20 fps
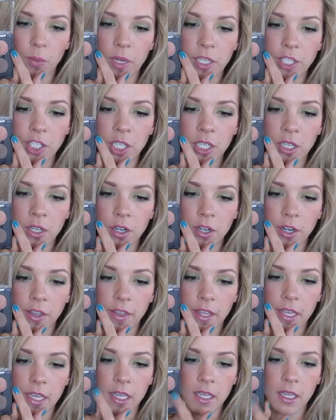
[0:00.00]
Rich and
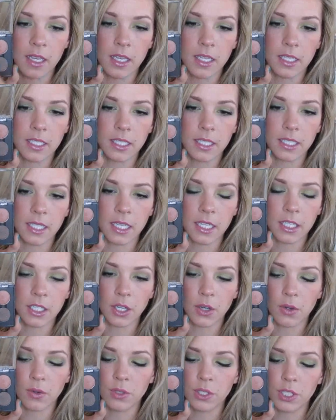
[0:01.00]
Earthy, Skin
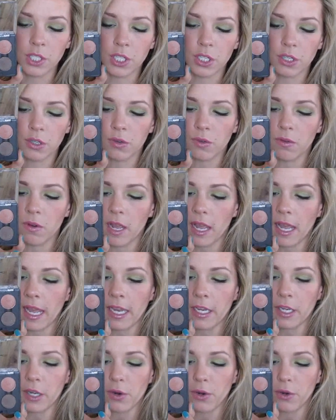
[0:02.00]
Tone two,
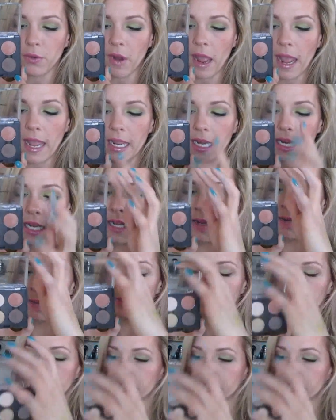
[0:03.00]
and Notoriety.